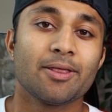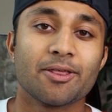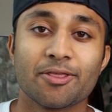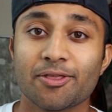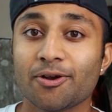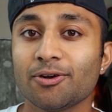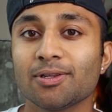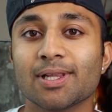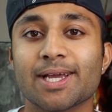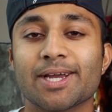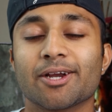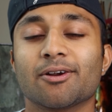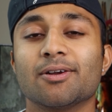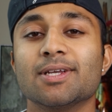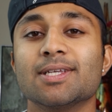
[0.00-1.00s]
The third
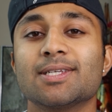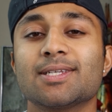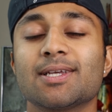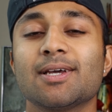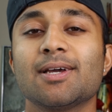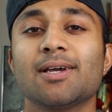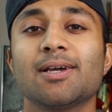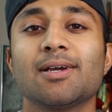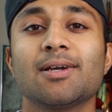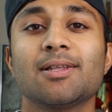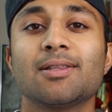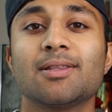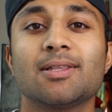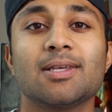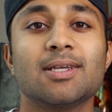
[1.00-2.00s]
layer is
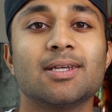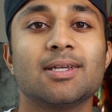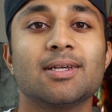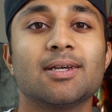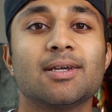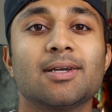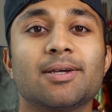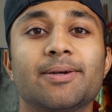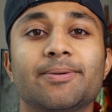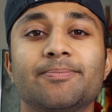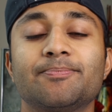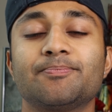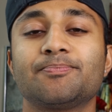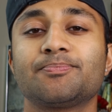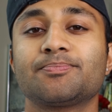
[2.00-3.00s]
the
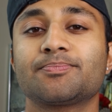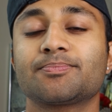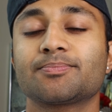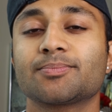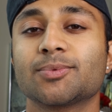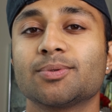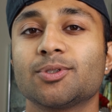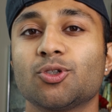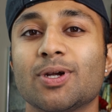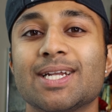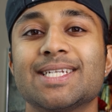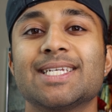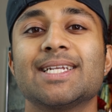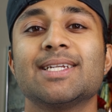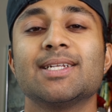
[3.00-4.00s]

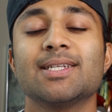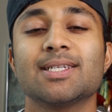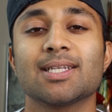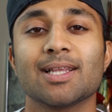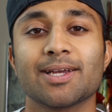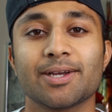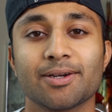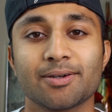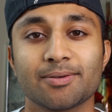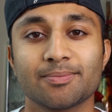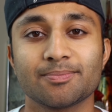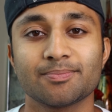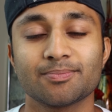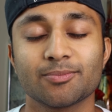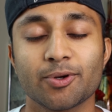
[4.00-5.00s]
transcendence layer,
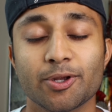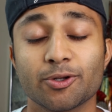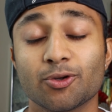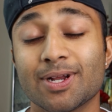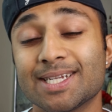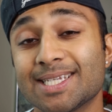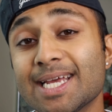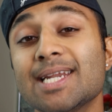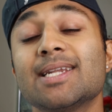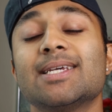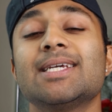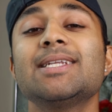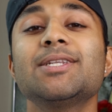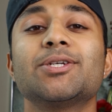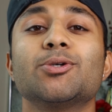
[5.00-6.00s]
where you transcend
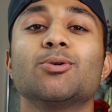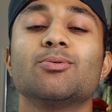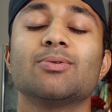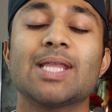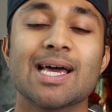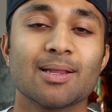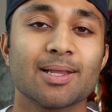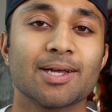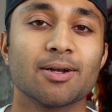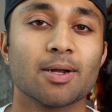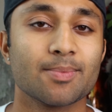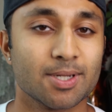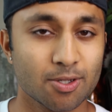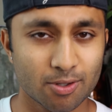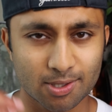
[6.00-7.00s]
into that layer. I
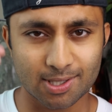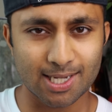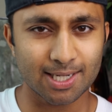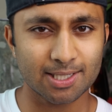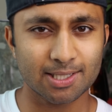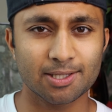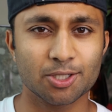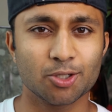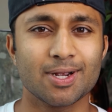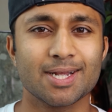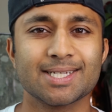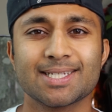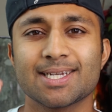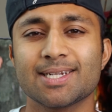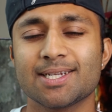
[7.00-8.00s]
mean, you could technically
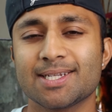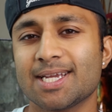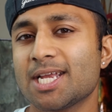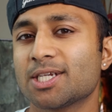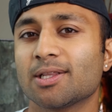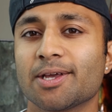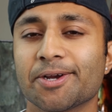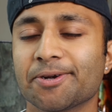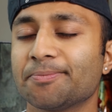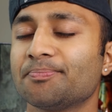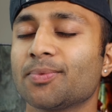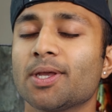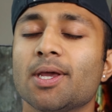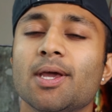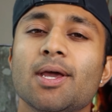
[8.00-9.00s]
transcend into each layer,
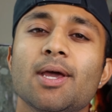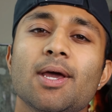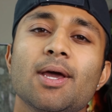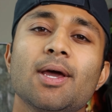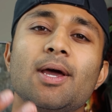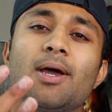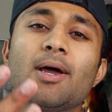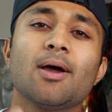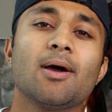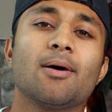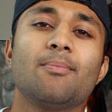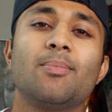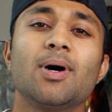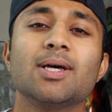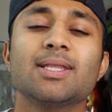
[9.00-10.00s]

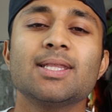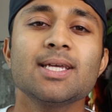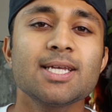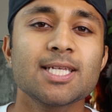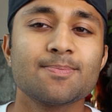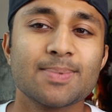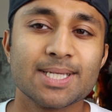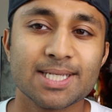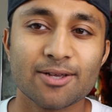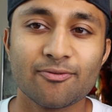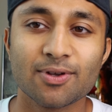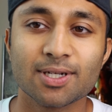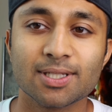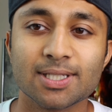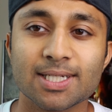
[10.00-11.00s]
but this
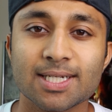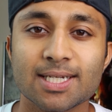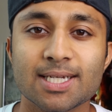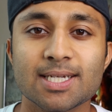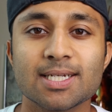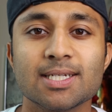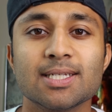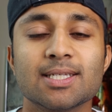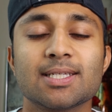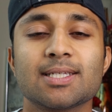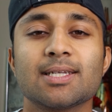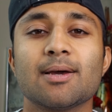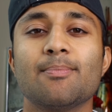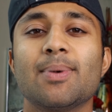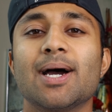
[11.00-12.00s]
specifically
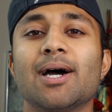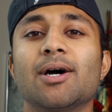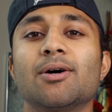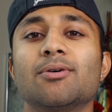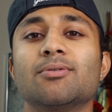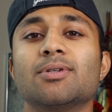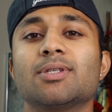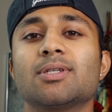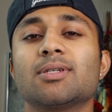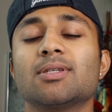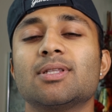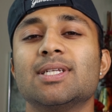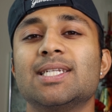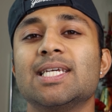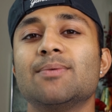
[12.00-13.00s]
is about
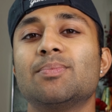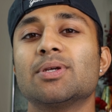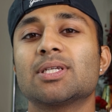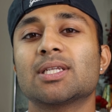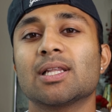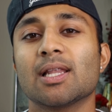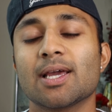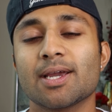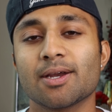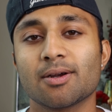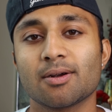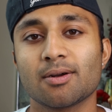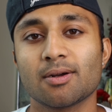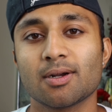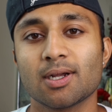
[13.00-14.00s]
the deepest
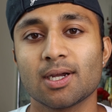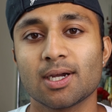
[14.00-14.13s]
layer.